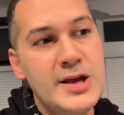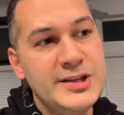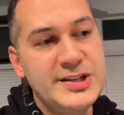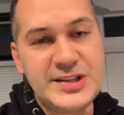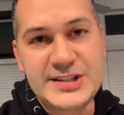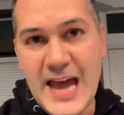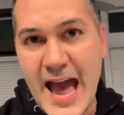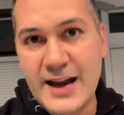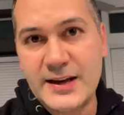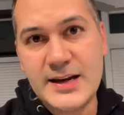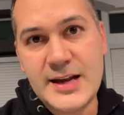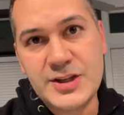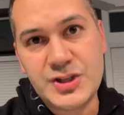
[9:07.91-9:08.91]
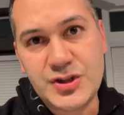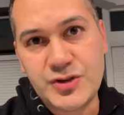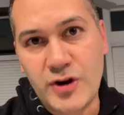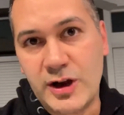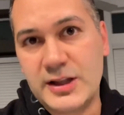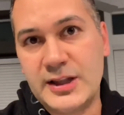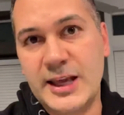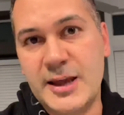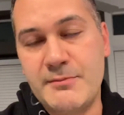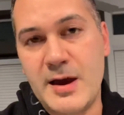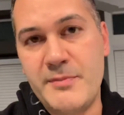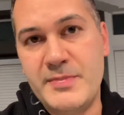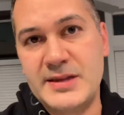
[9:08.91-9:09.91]
stagnant and struggling in
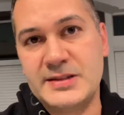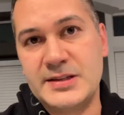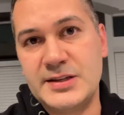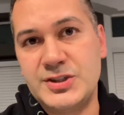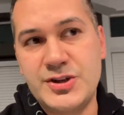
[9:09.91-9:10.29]
my business